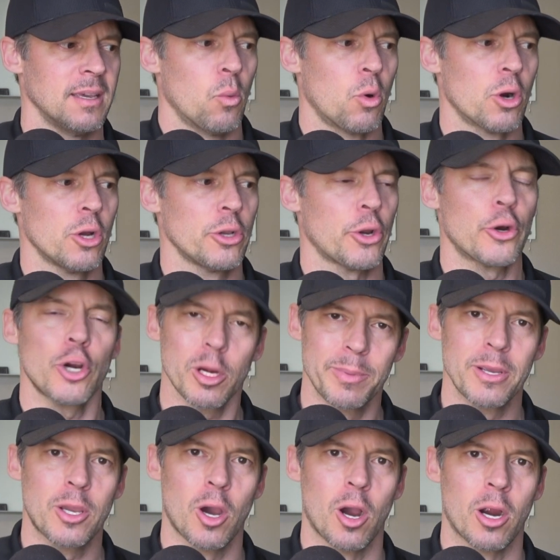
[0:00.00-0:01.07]
World
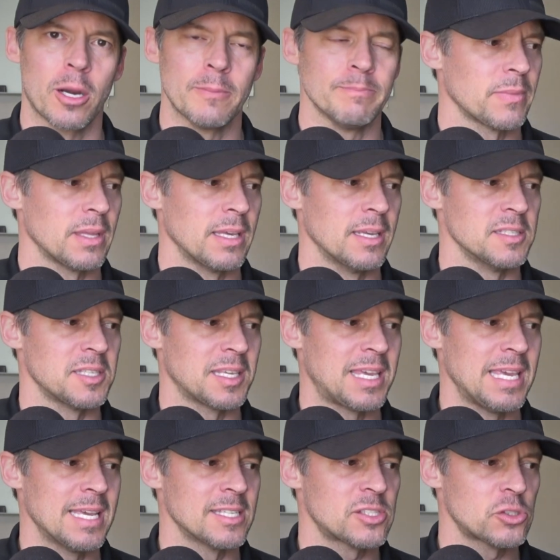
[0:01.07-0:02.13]
Urban Car is the
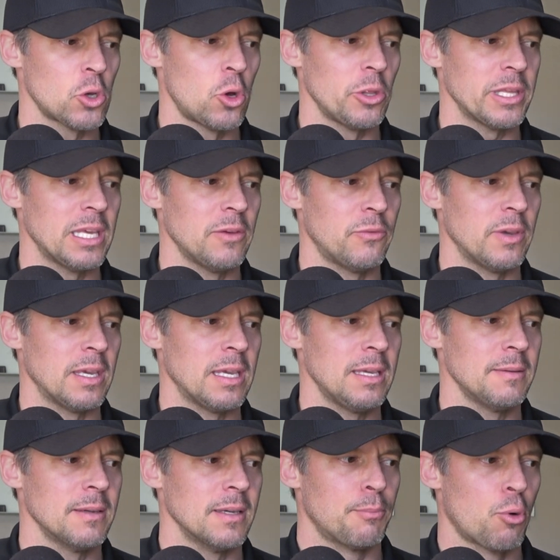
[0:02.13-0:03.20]
Kia Soul EV.